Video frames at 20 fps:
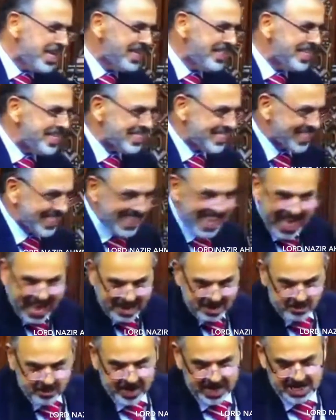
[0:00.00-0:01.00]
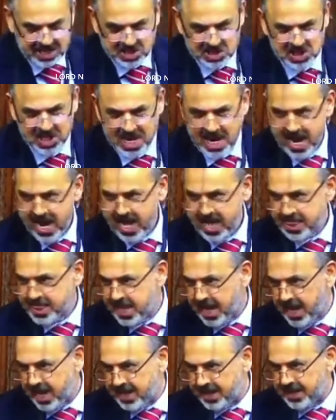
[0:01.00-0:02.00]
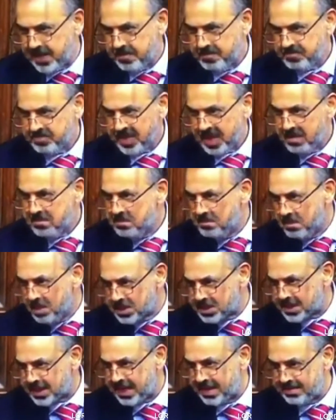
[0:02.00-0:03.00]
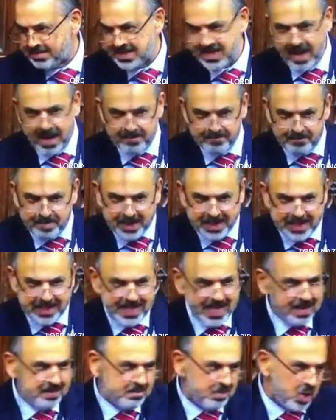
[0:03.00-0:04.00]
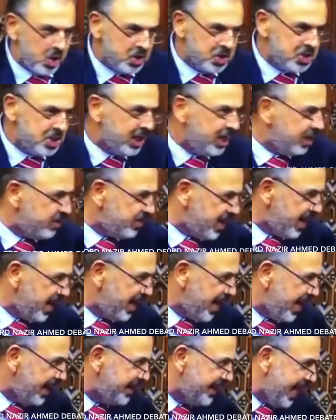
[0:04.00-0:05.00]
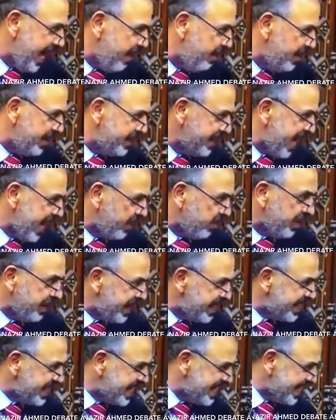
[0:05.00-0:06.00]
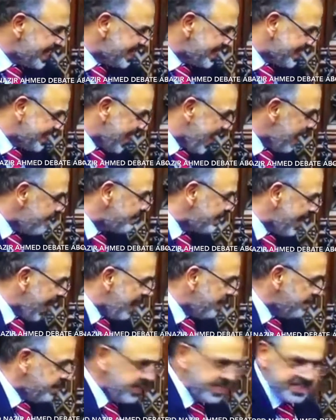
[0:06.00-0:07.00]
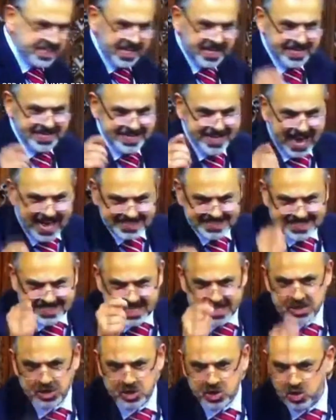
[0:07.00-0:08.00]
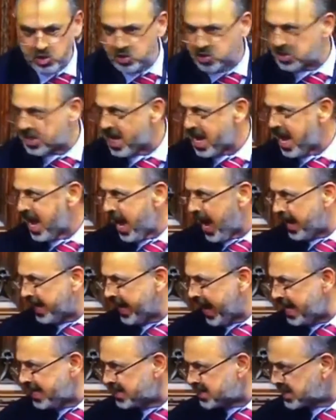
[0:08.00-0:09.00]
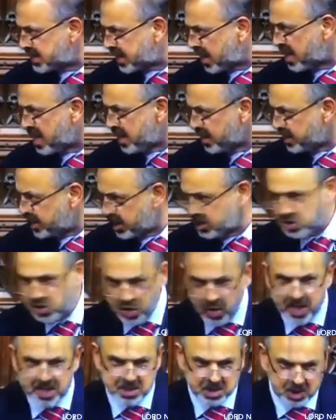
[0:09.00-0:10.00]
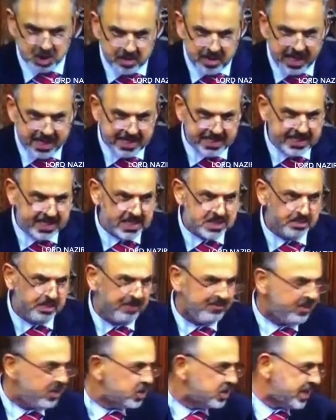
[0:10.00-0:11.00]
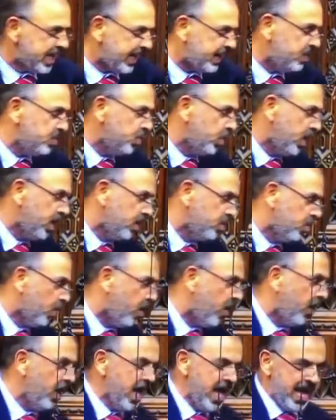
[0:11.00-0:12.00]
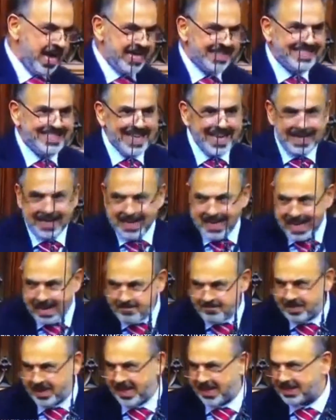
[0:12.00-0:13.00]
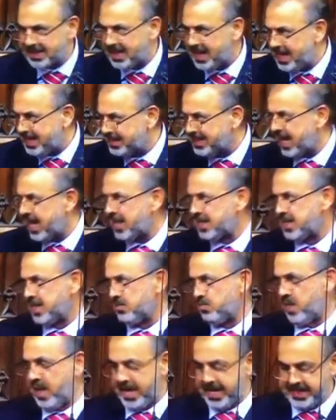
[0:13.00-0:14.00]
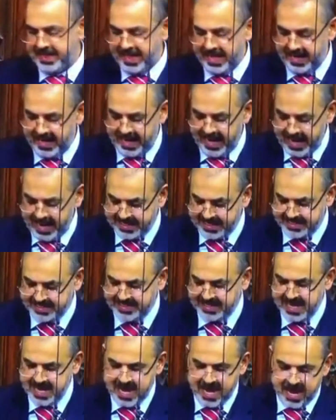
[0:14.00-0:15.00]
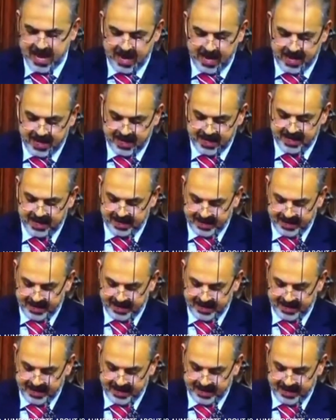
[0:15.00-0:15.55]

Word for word: this language that Muslims are breeding more children and they will take over. This is the same language that Nazis used against the Jewish communities before Second World War. Deliberately done when there is uh, uh,